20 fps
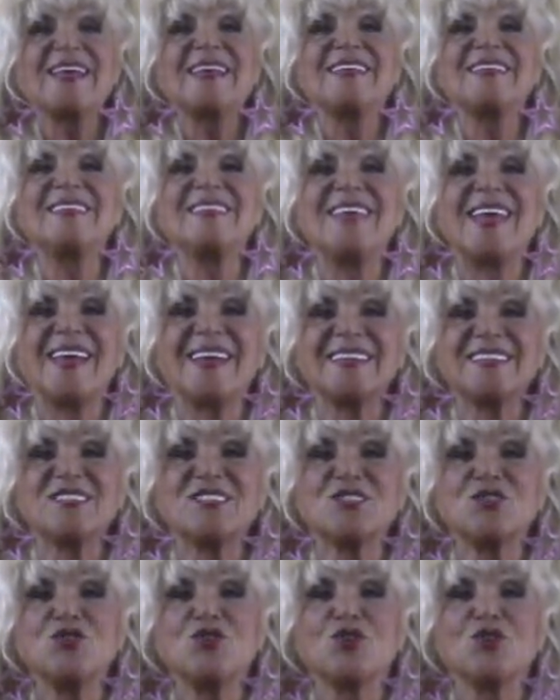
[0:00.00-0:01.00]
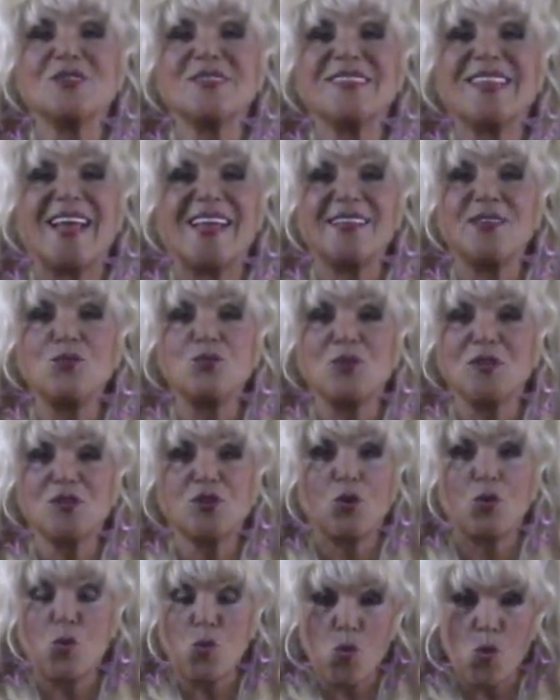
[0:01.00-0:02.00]
Yes, you're done with
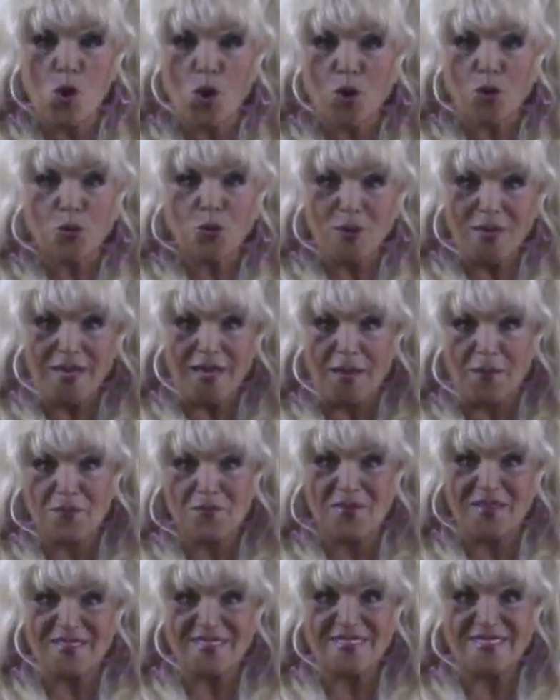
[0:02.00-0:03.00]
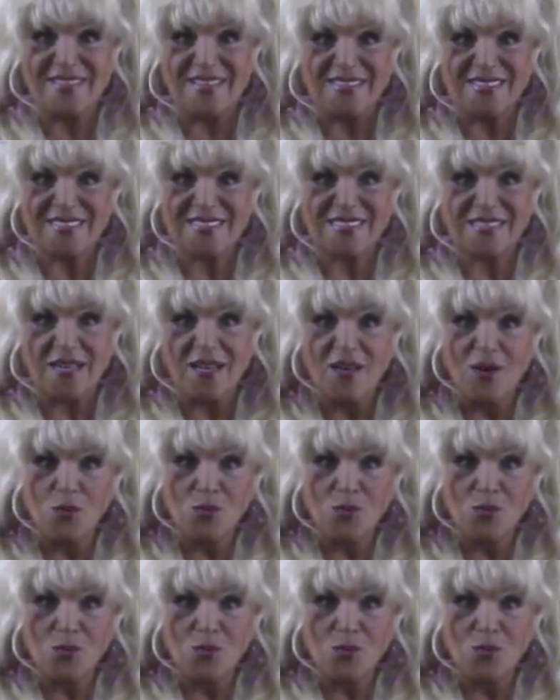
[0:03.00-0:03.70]
the worrying business.